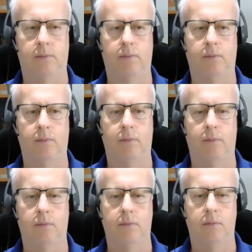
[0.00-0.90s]

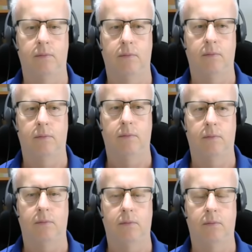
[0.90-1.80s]

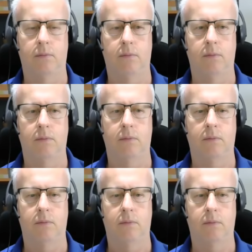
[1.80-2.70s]

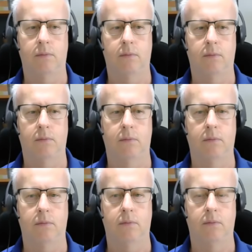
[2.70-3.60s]

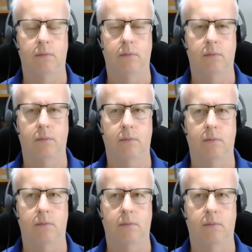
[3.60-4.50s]

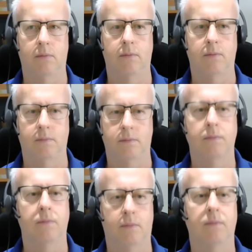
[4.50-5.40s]

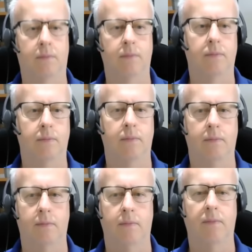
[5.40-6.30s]

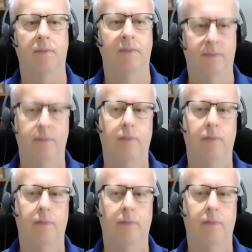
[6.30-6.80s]
(silent)